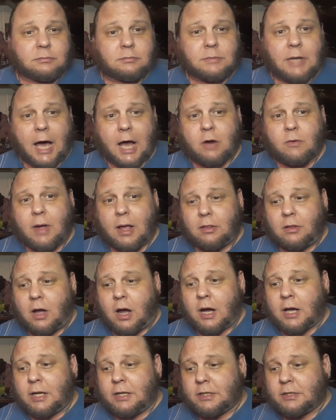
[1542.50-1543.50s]
how do I
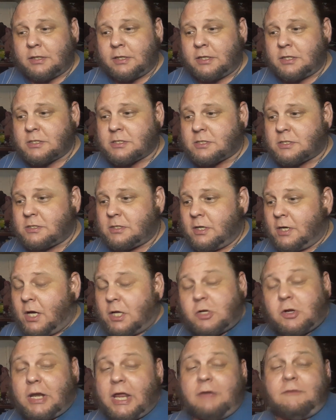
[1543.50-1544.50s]
log into this?
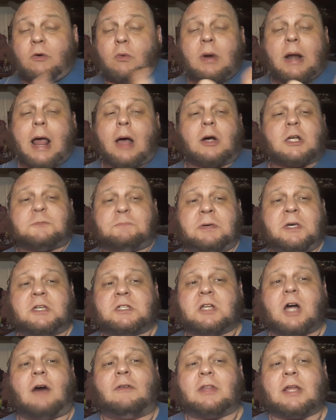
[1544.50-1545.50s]
Dude, even when I was
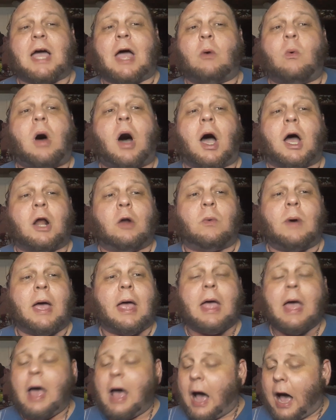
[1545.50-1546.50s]
pissed off at the guy walking
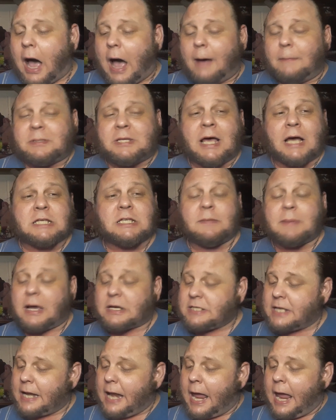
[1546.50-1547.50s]
away, I'm texting
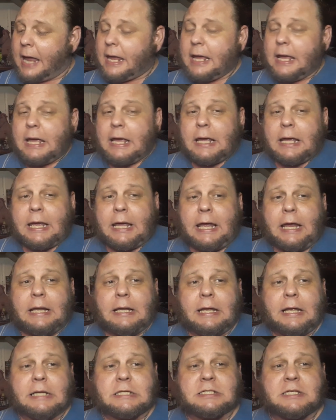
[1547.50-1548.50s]
back saying, hey, he
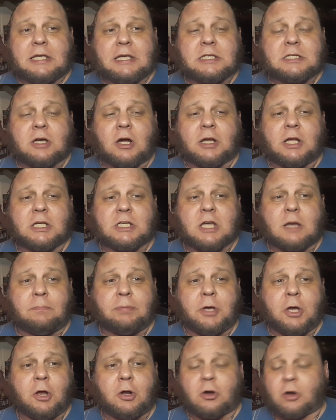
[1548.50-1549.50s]
needs this on his
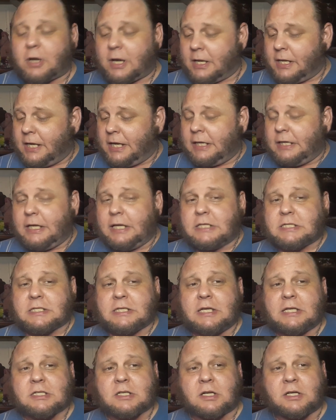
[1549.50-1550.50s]
computer, and he needs
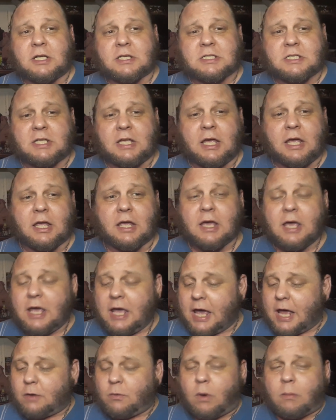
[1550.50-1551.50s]
this on his thing,
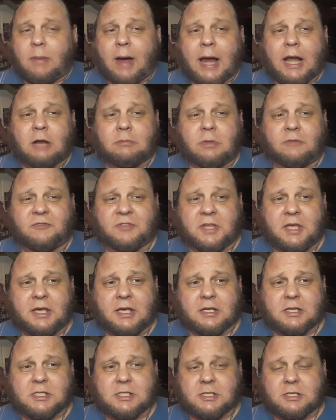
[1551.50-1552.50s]
and remind him of
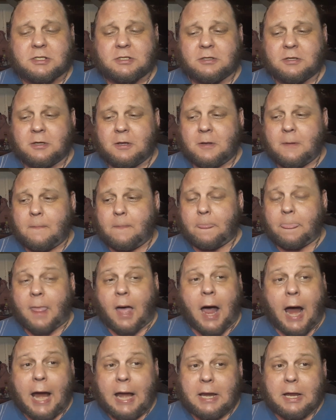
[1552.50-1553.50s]
this.
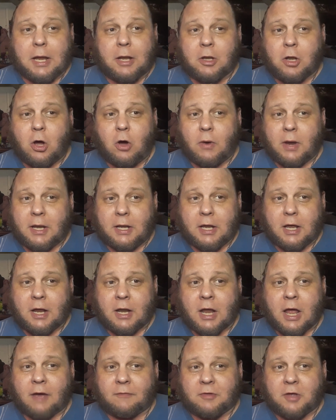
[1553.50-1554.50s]
I didn't know he
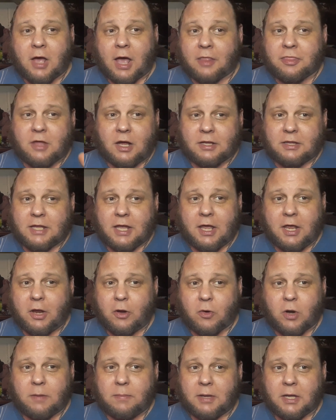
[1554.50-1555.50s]
didn't have I thought that he'd
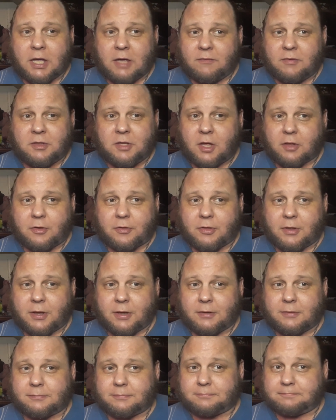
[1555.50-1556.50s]
already been given the other thing.
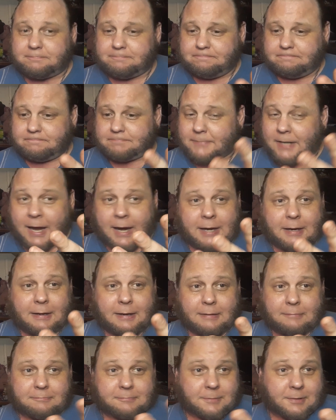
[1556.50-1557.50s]

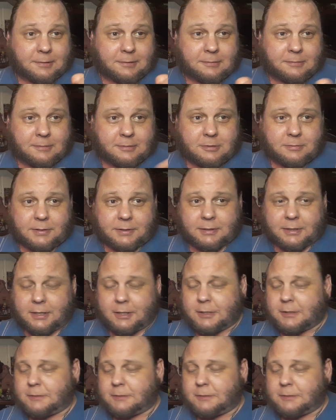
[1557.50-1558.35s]
I don't know about